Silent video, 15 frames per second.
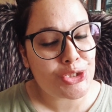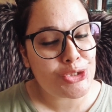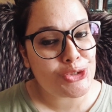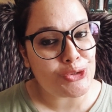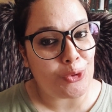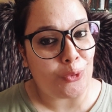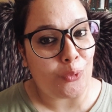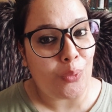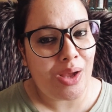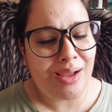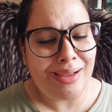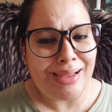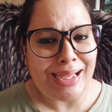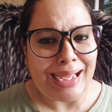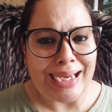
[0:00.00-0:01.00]
So
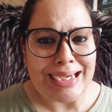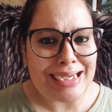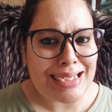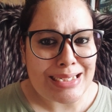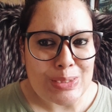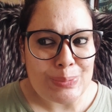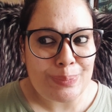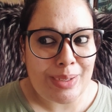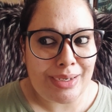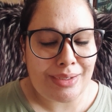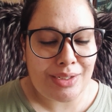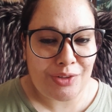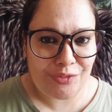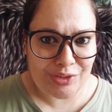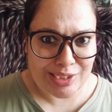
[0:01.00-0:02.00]
it doesn't matter
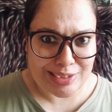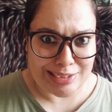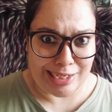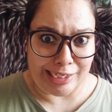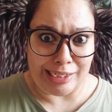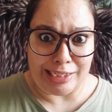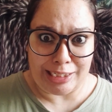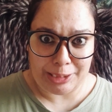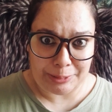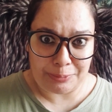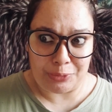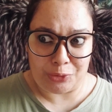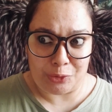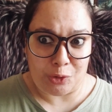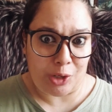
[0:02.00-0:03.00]
if it is an
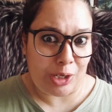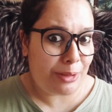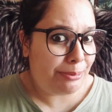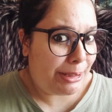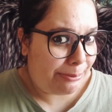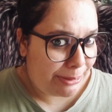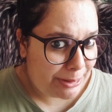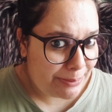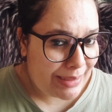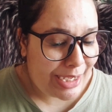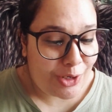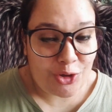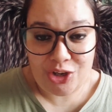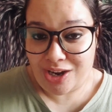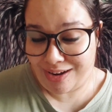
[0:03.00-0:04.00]
ebook or a
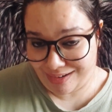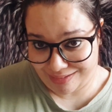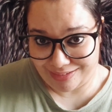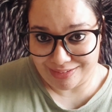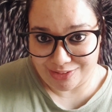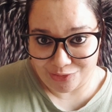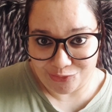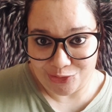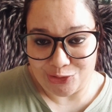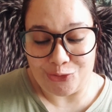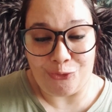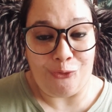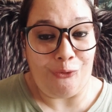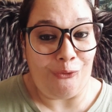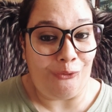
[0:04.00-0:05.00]
paperback or a
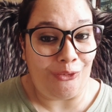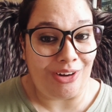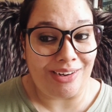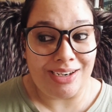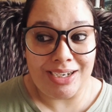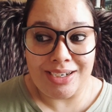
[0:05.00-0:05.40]
hardcover or